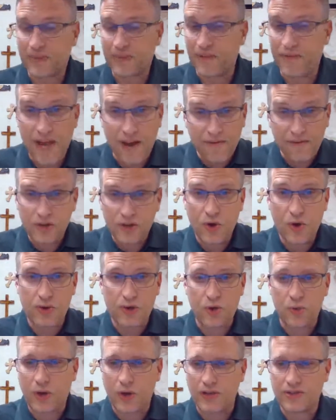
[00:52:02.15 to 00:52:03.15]
If you have no
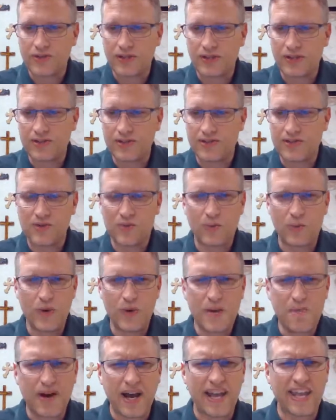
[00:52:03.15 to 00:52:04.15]
other questions,
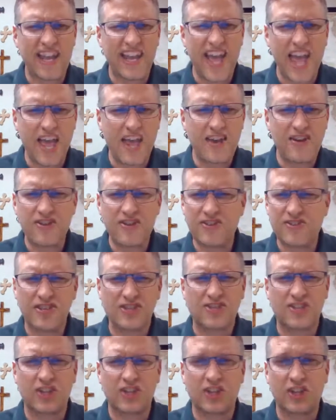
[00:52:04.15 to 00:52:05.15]
we might end
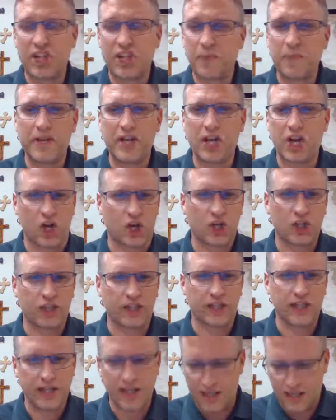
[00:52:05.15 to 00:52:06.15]
just a little bit
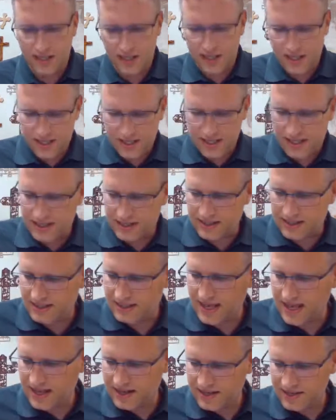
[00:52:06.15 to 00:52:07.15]
early, and
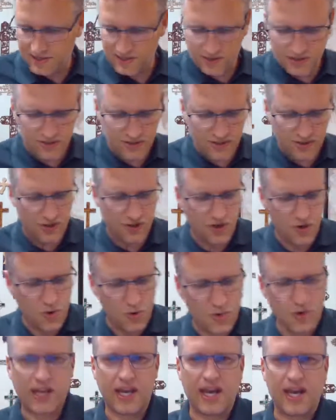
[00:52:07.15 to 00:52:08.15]
that is
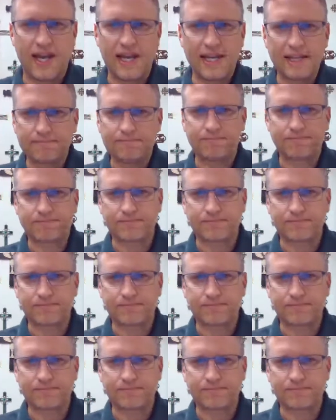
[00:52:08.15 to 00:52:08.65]
okay.